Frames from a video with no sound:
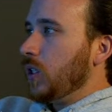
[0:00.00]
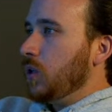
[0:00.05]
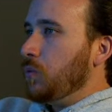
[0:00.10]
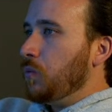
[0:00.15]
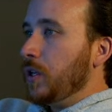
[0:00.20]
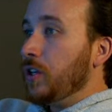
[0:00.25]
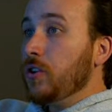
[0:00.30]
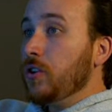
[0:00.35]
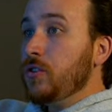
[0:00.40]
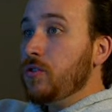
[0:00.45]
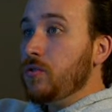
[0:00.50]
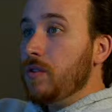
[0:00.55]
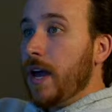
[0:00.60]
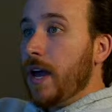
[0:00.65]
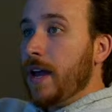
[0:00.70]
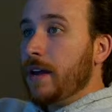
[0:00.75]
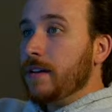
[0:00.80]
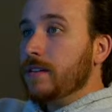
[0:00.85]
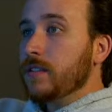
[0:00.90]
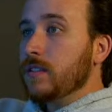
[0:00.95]
We could do
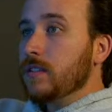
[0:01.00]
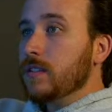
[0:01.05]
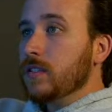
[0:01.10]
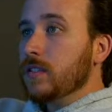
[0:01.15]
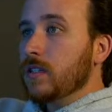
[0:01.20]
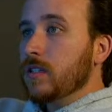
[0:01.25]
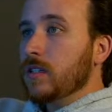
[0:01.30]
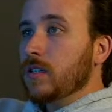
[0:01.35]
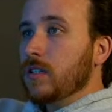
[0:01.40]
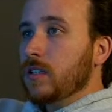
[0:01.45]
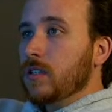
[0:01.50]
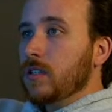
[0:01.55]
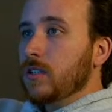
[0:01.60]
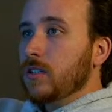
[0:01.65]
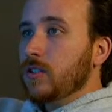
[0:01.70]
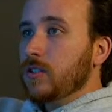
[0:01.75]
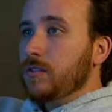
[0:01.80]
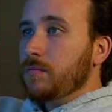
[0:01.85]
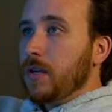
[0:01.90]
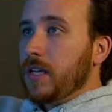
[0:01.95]
that.
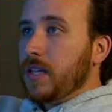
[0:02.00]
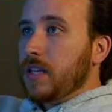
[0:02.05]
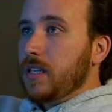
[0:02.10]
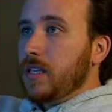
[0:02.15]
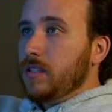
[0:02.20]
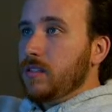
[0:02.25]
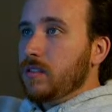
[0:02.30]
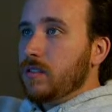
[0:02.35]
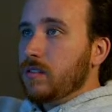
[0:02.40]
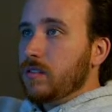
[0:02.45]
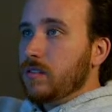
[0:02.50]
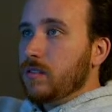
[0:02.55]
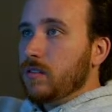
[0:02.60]
Just make these